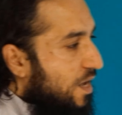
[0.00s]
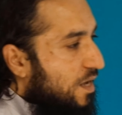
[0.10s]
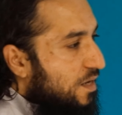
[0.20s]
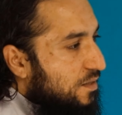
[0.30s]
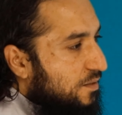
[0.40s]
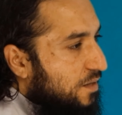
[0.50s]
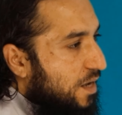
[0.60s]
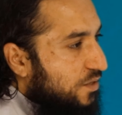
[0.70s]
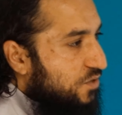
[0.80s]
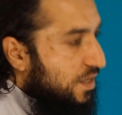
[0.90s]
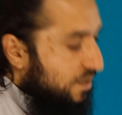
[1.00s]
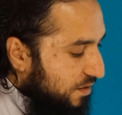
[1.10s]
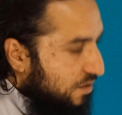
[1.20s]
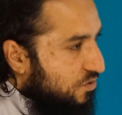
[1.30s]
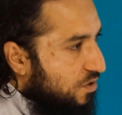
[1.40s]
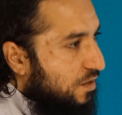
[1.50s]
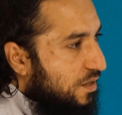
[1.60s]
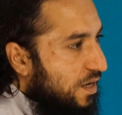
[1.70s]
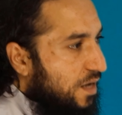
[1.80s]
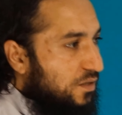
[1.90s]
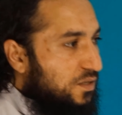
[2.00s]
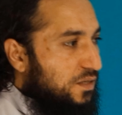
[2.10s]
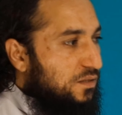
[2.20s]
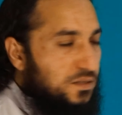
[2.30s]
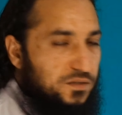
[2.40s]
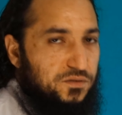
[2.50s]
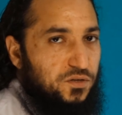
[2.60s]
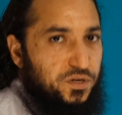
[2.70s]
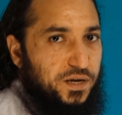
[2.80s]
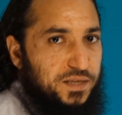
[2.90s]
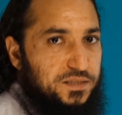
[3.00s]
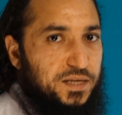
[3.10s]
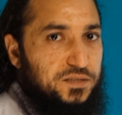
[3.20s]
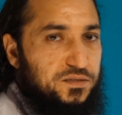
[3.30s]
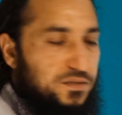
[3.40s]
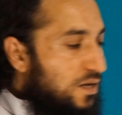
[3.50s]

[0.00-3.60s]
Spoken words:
and tensing the tongue, and the tongue is tense.